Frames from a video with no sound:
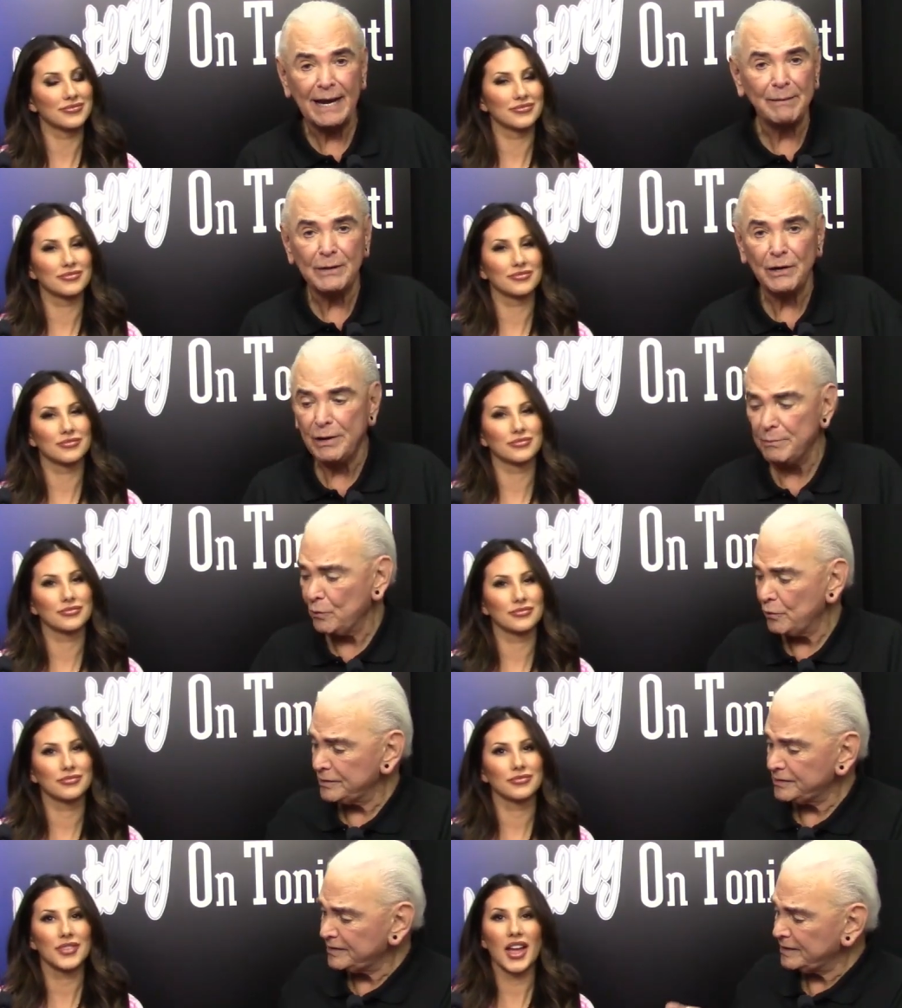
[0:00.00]
Speaker 1: I'm Gary
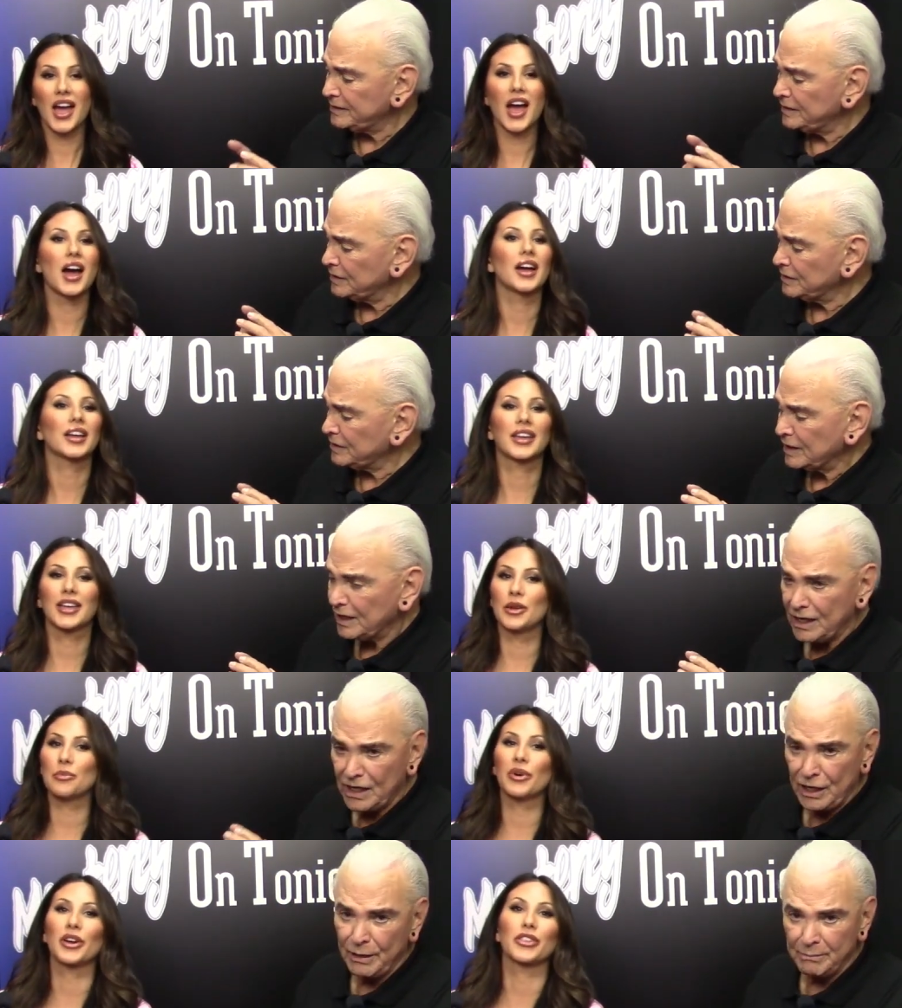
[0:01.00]
Morris. This is Kim,
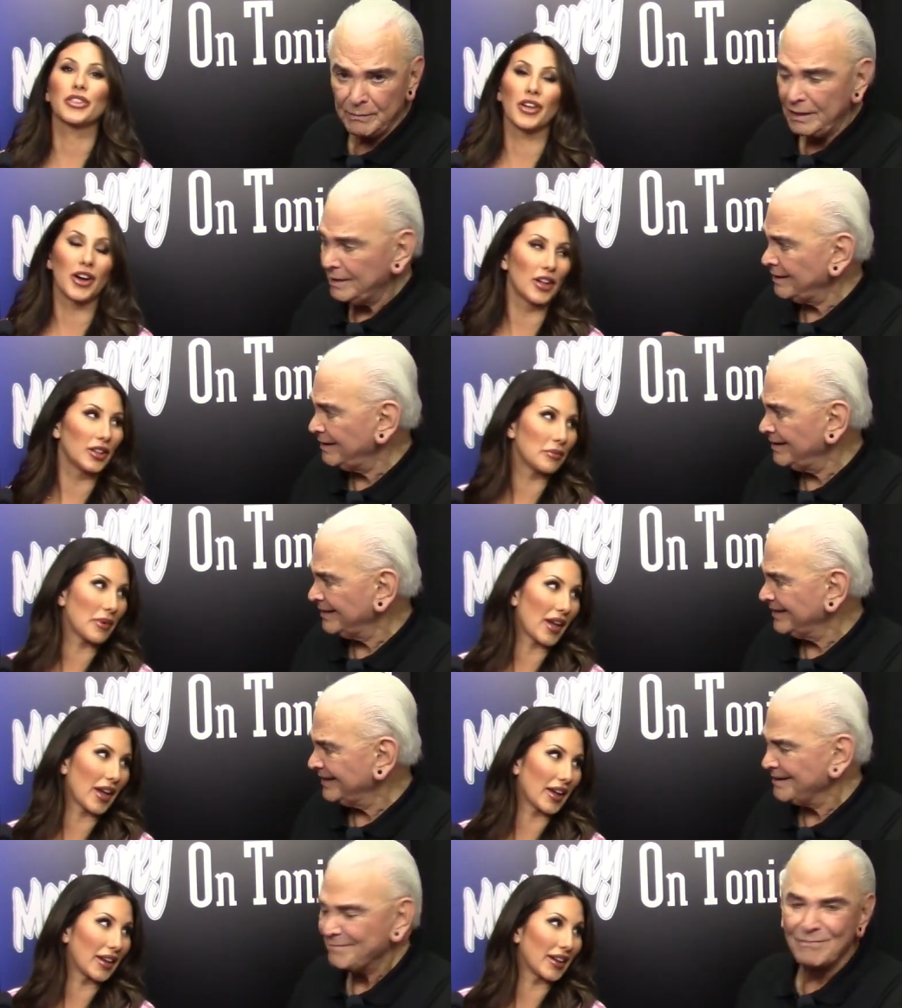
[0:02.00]
Kim
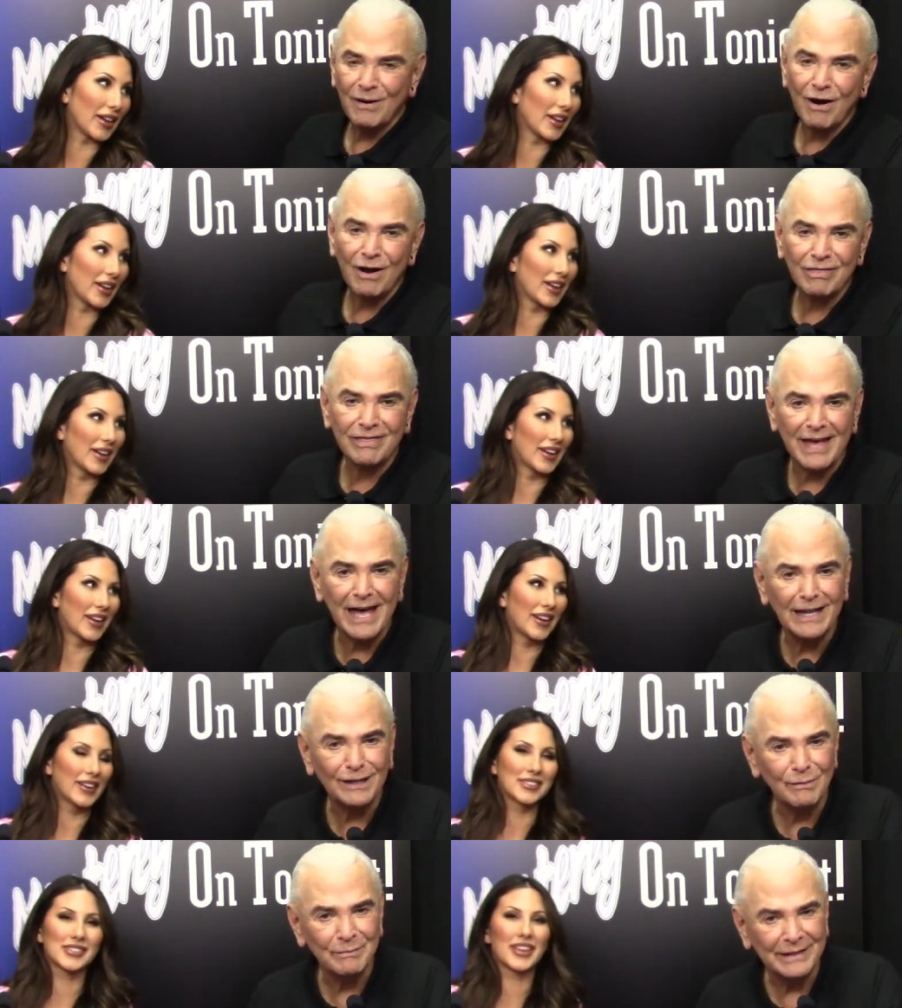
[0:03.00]
Speaker 2: Bartholomay.
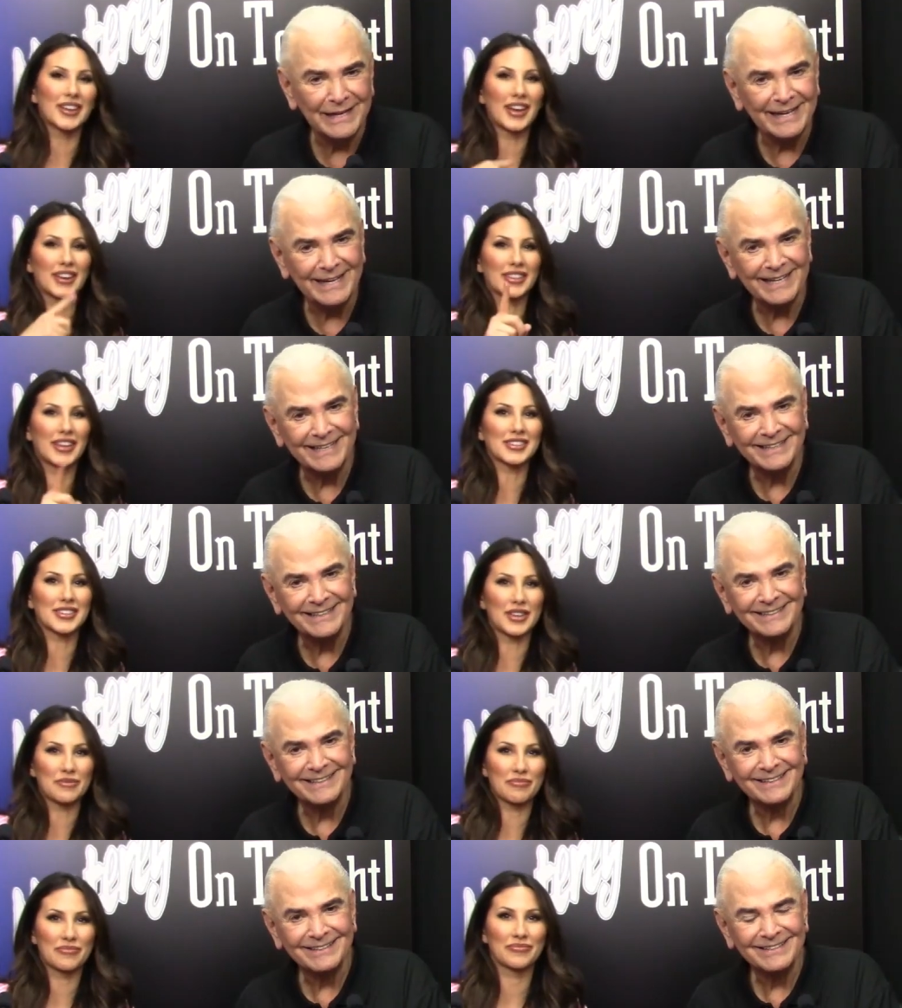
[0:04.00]
Speaker 1: Bartholomay.
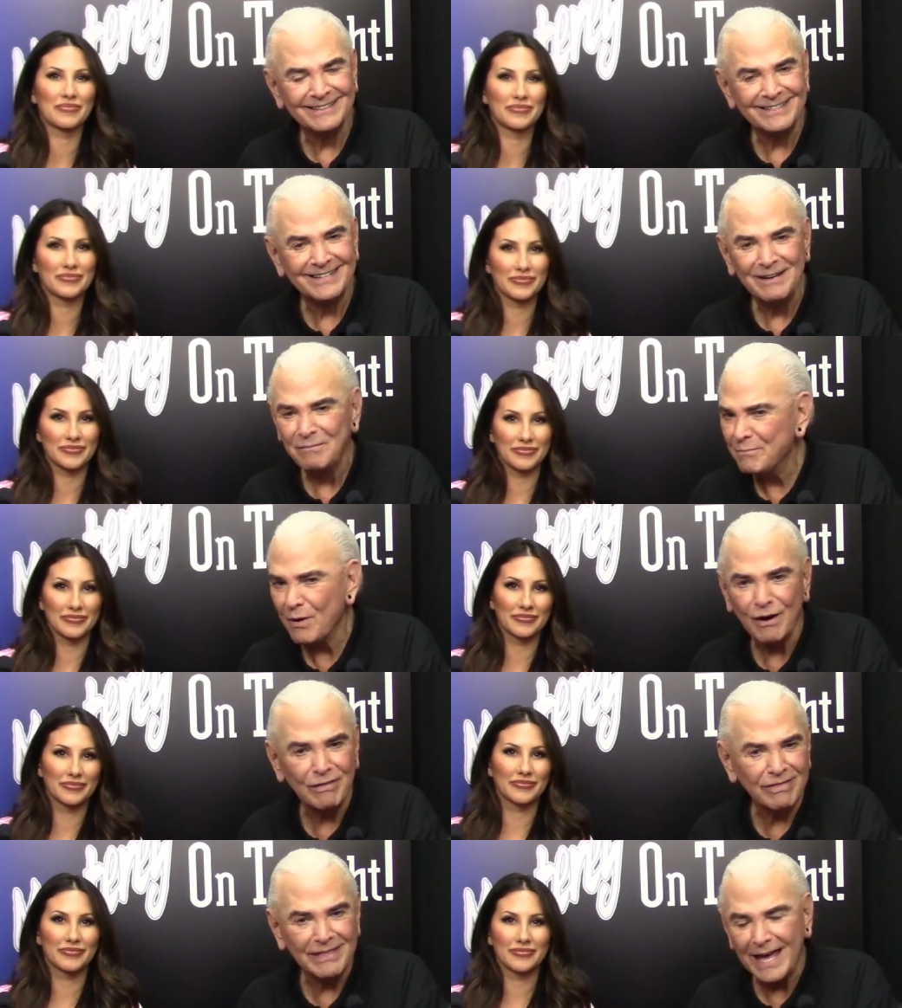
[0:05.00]

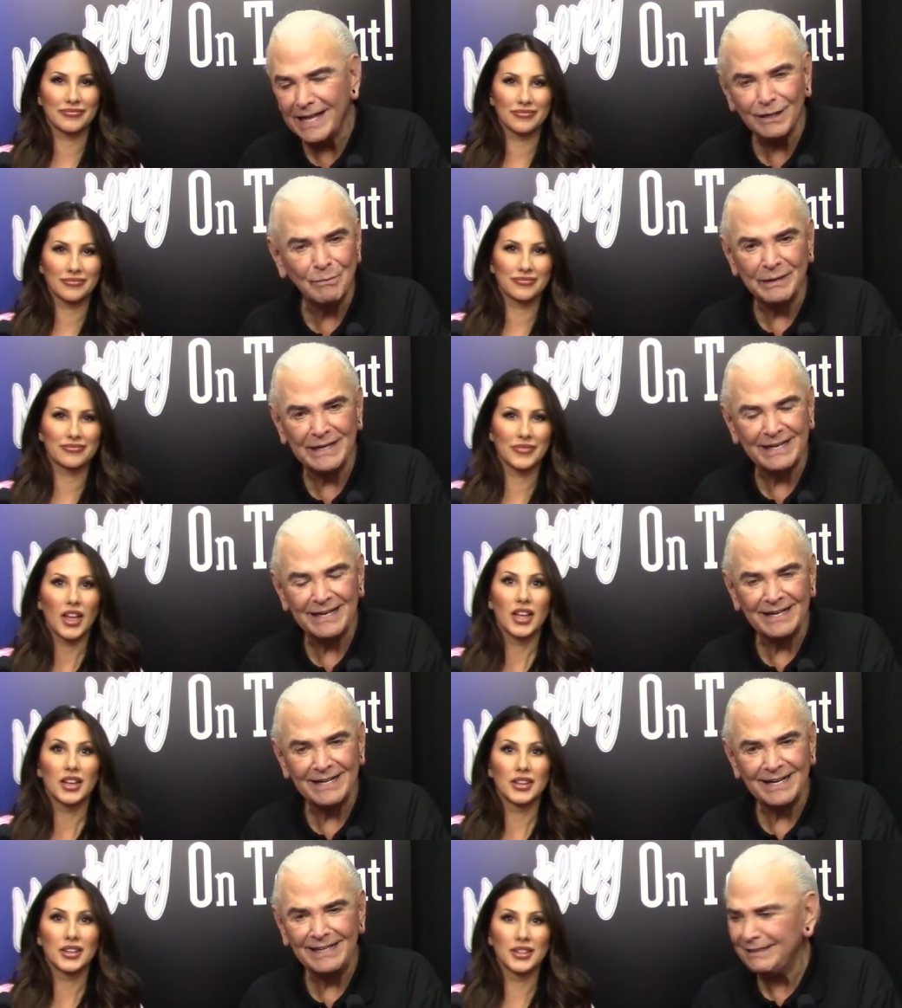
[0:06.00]
Bartholomay.
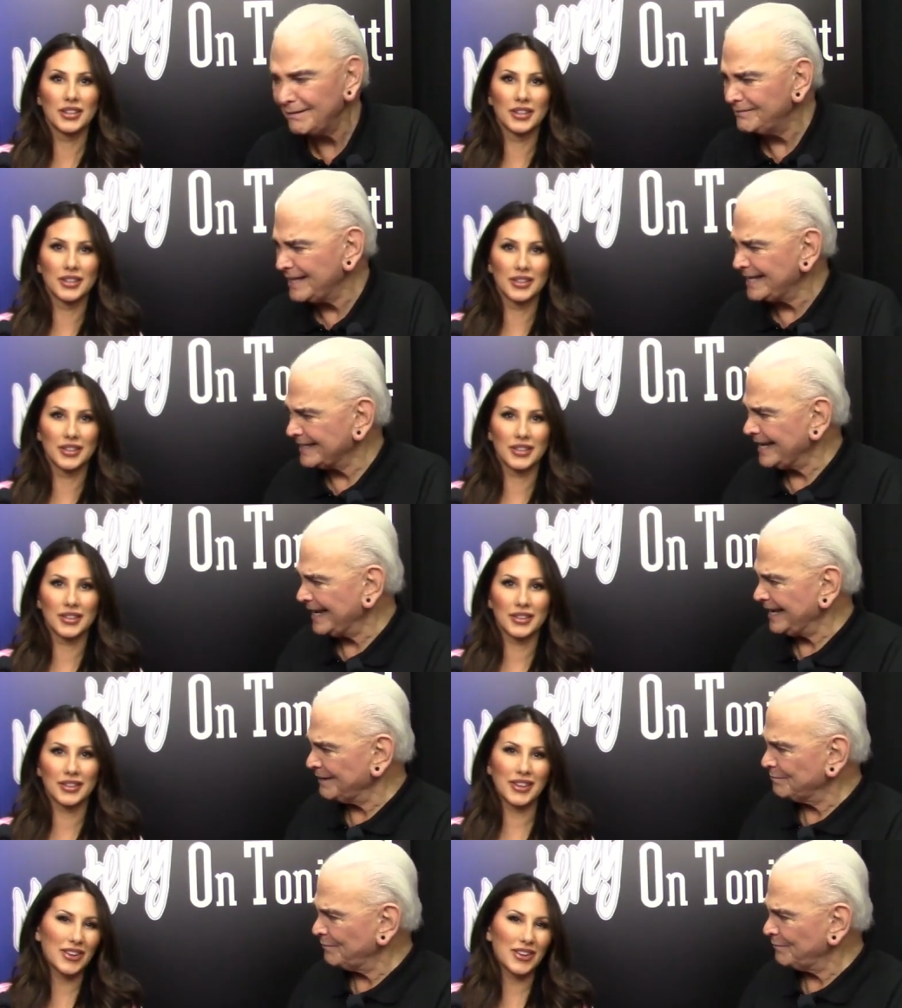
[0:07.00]
I love that name,